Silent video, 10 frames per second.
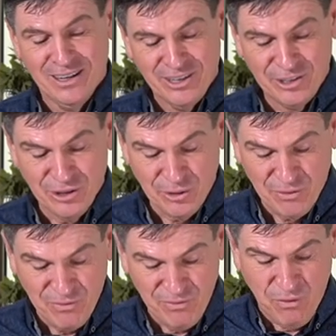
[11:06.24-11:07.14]
You
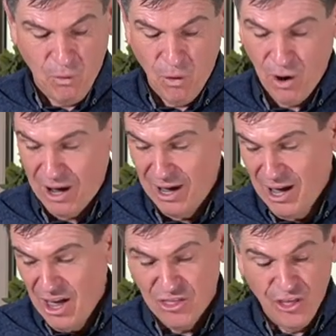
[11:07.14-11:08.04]
know, for
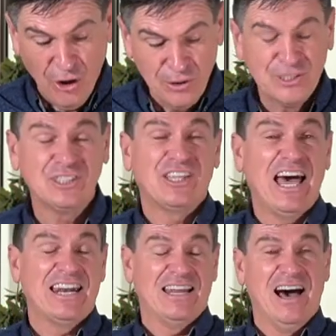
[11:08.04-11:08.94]
those
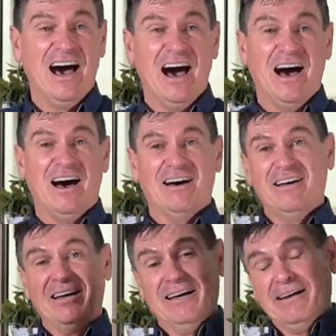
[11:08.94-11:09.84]
that are,
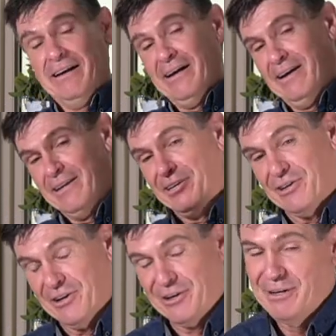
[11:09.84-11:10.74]
you
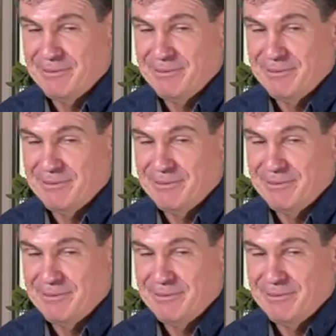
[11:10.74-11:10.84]
know,